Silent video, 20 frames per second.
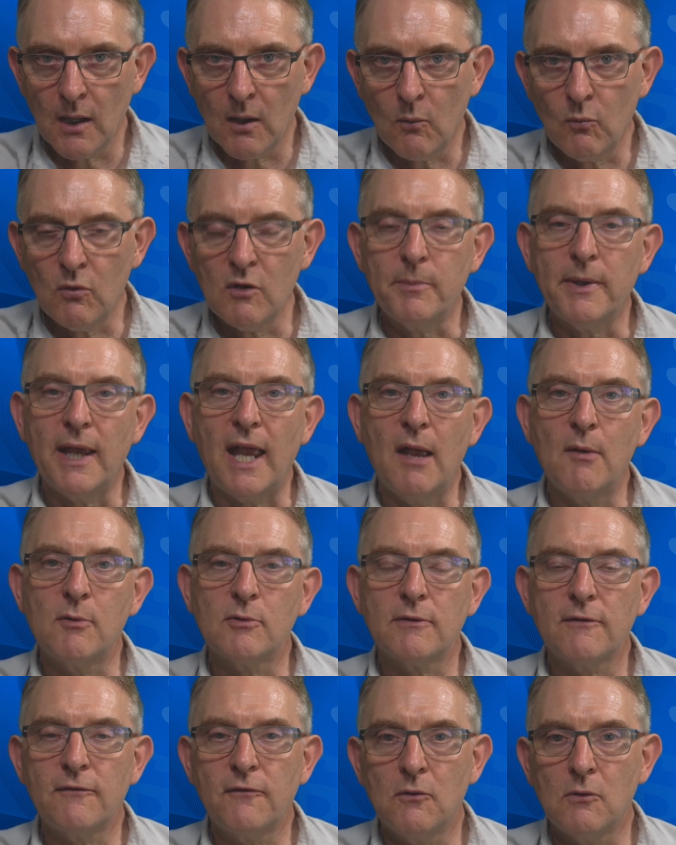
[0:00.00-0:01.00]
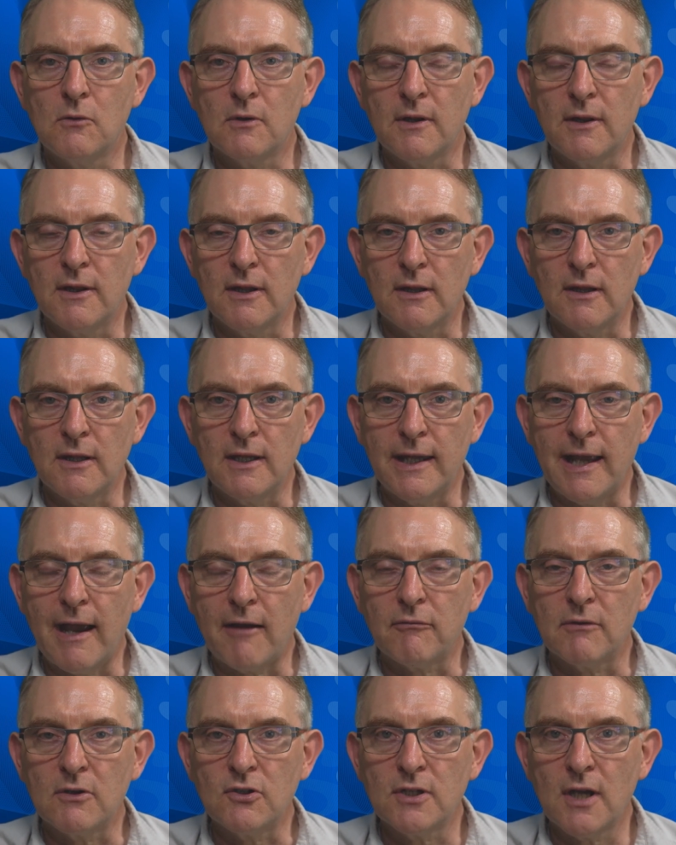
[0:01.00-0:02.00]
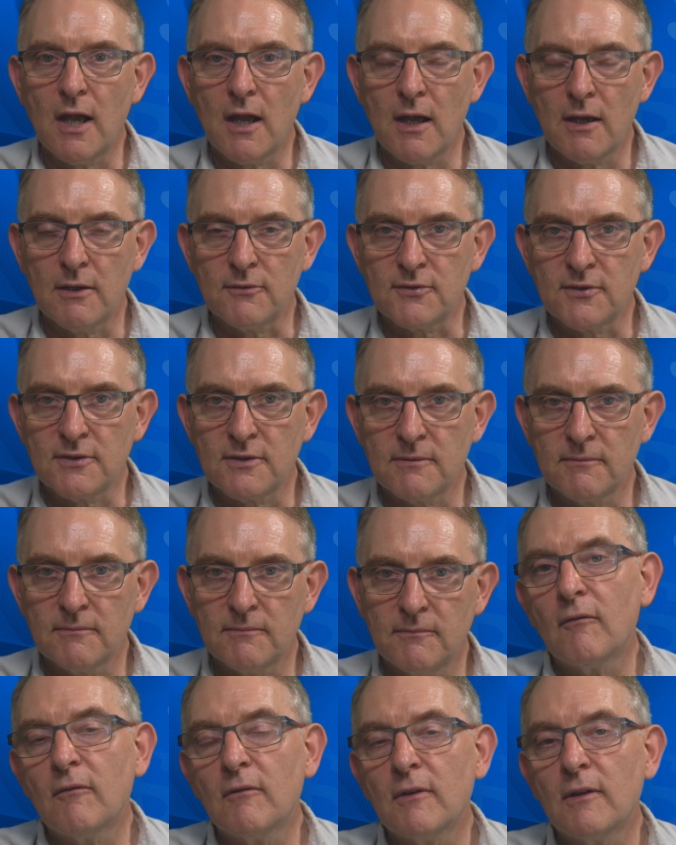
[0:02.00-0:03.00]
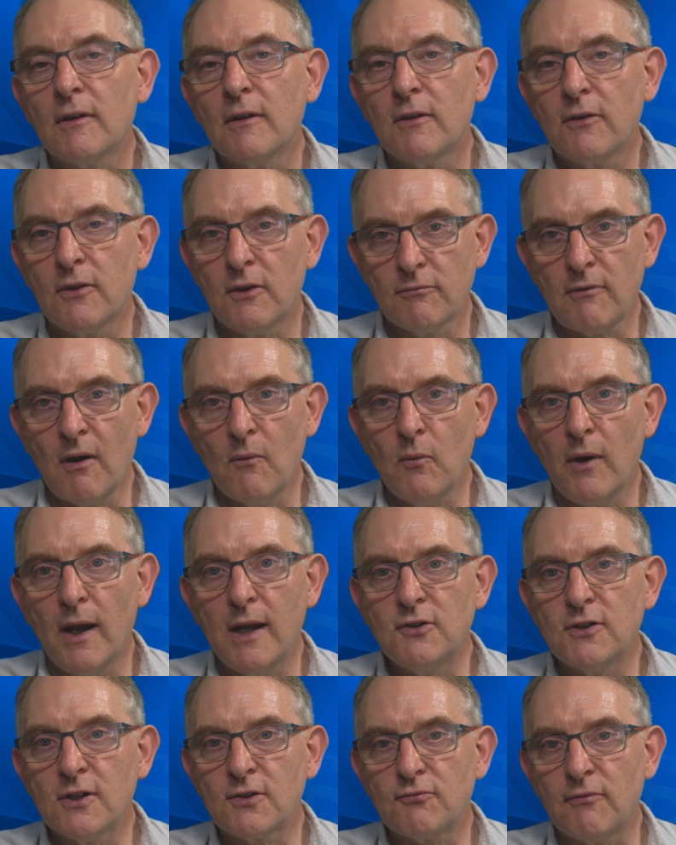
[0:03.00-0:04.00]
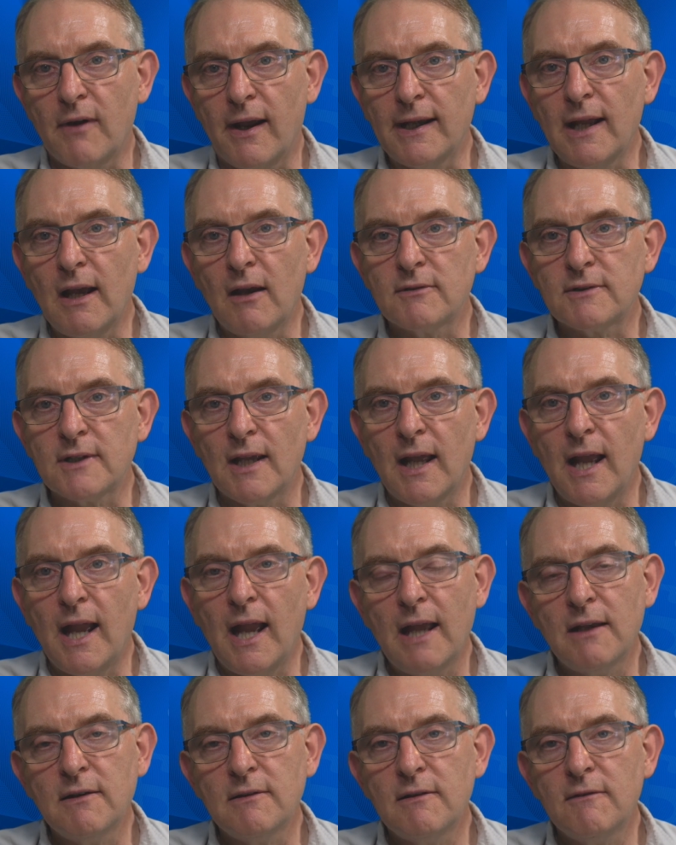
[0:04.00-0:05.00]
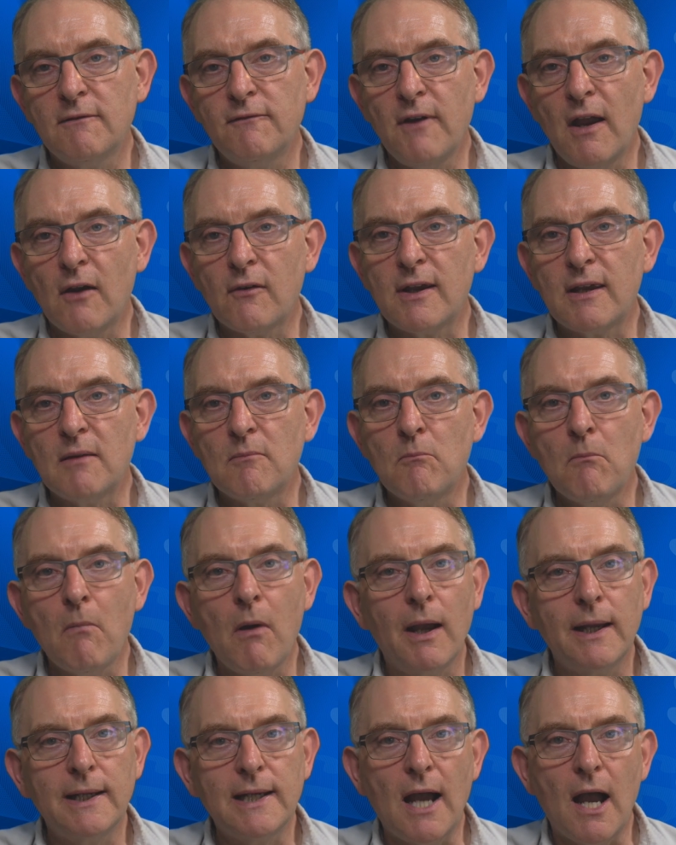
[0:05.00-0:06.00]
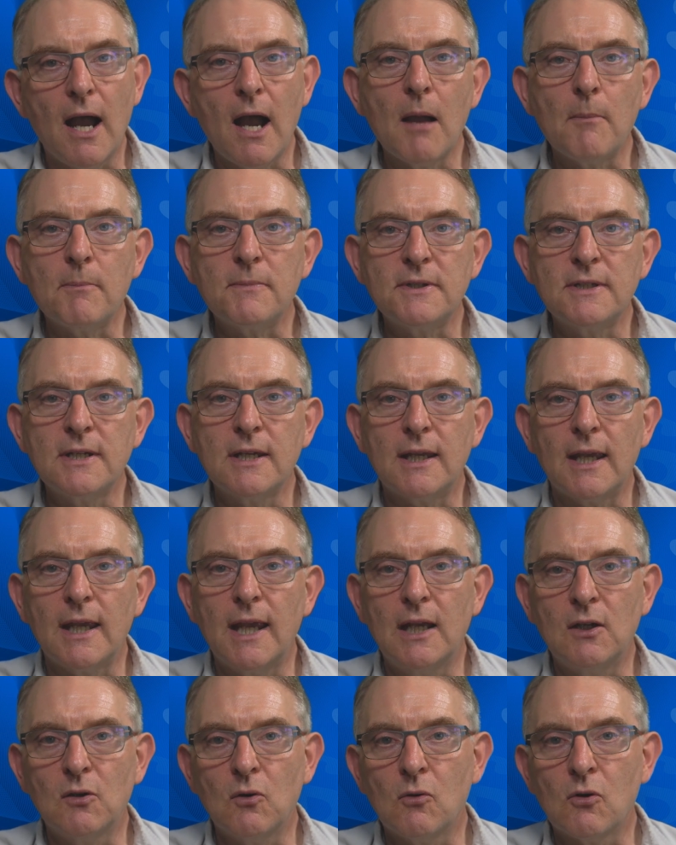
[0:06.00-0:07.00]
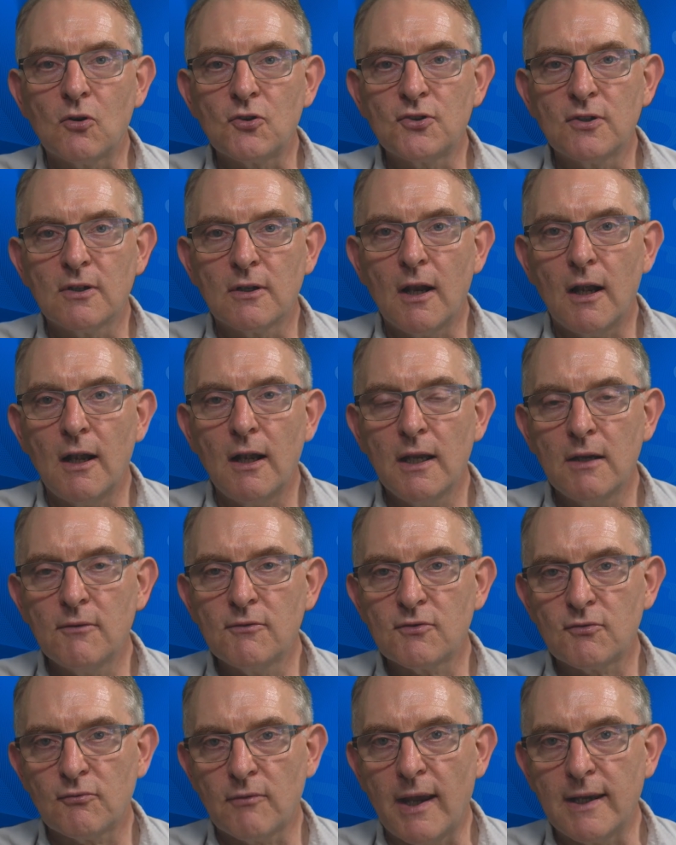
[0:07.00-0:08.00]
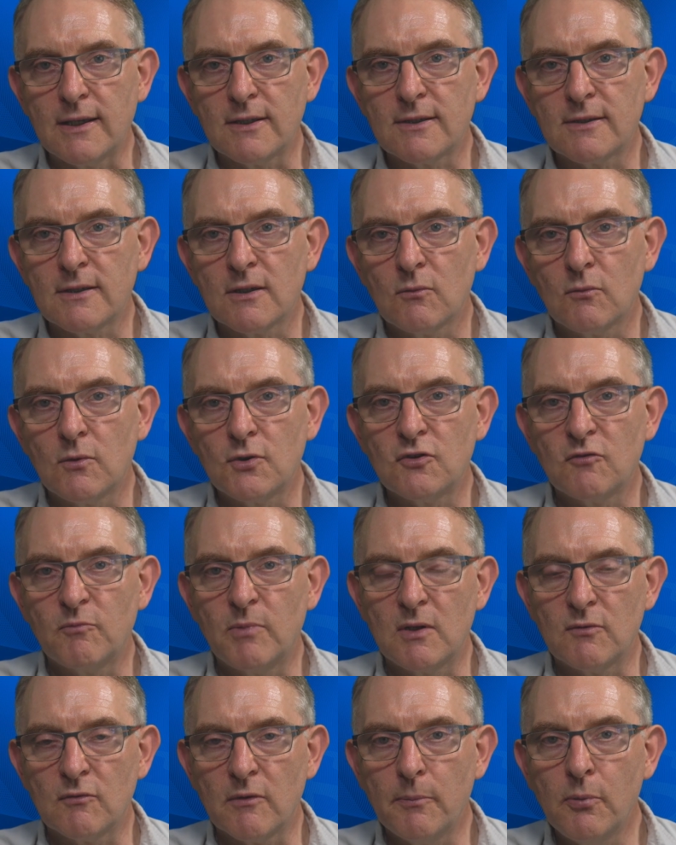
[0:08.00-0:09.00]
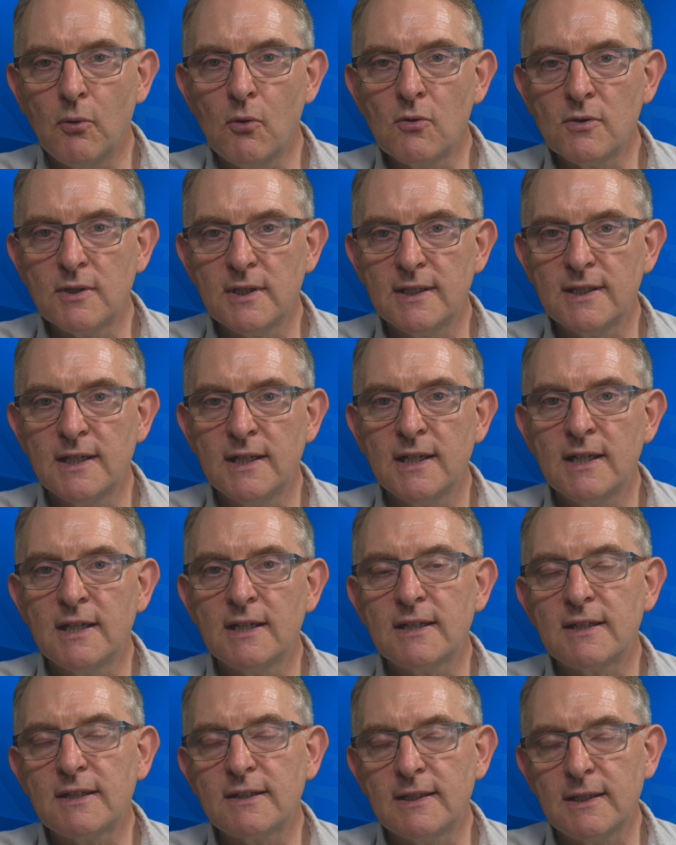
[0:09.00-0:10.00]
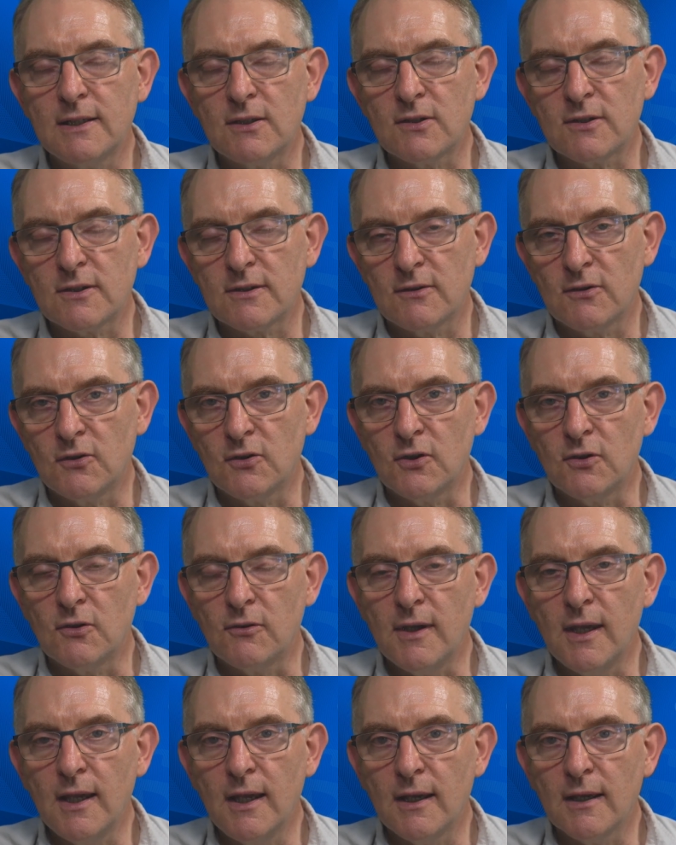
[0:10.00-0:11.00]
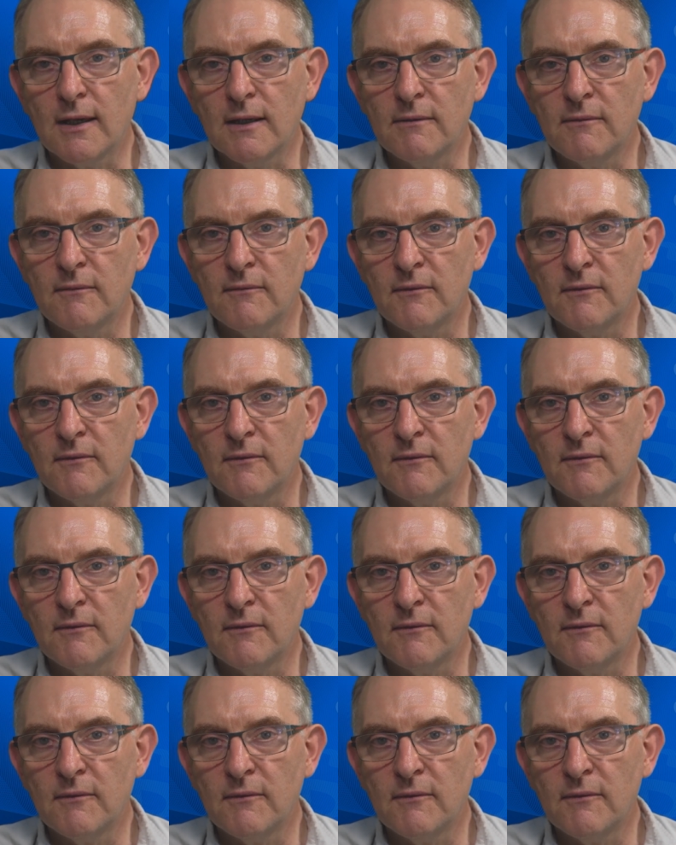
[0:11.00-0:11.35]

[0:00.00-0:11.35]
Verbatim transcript: will be able to afford the average house. The runway just ran out, and the very minor uptick in auction clearance rates, which have been reported since the new year,